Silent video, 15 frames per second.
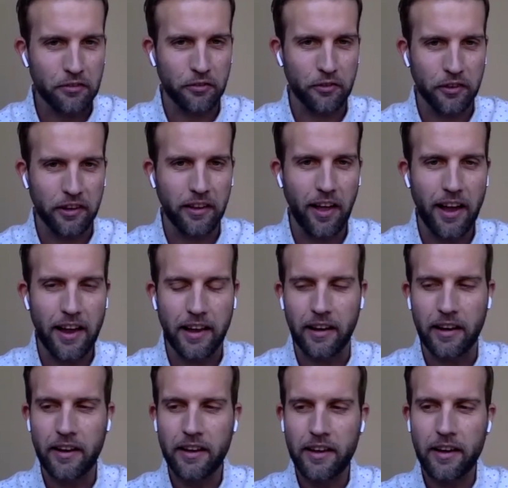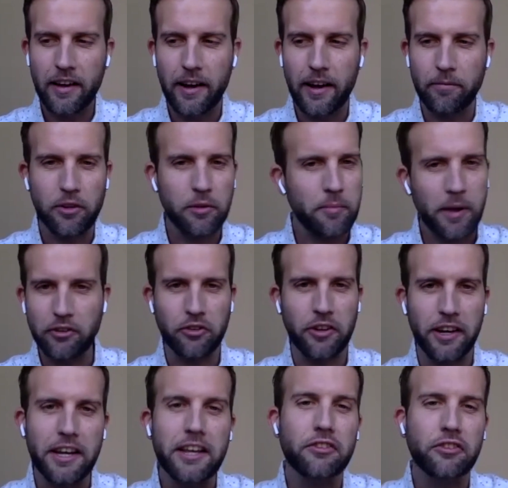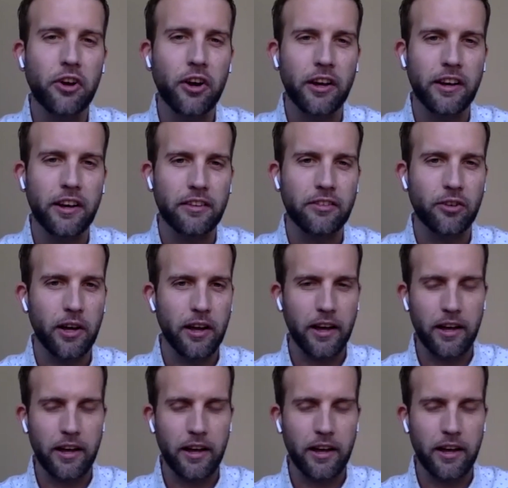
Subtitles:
for the client, to make sure that he's good. And so I